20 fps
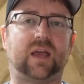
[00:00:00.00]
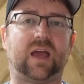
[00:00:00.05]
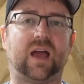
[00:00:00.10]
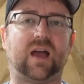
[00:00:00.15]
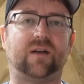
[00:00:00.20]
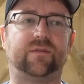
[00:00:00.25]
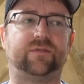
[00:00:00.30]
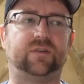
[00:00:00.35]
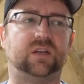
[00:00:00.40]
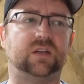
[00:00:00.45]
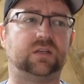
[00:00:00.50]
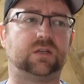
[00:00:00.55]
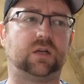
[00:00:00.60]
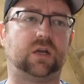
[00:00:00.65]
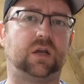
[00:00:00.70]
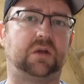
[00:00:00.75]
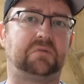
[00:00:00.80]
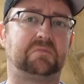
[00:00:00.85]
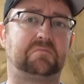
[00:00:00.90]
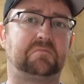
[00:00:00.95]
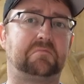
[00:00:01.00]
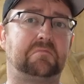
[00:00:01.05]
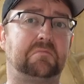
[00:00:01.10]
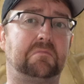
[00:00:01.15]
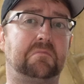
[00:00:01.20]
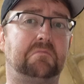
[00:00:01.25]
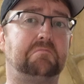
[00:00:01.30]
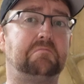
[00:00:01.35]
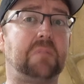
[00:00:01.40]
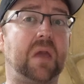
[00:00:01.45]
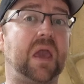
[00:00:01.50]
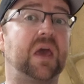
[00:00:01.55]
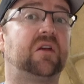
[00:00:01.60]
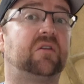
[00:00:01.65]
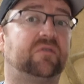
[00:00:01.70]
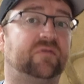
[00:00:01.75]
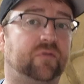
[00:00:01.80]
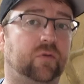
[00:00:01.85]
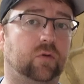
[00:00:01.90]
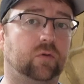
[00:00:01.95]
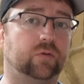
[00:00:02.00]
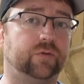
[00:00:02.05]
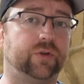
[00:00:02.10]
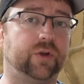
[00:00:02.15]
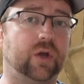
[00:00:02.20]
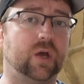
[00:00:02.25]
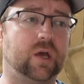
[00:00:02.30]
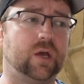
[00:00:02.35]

have an intake manifold,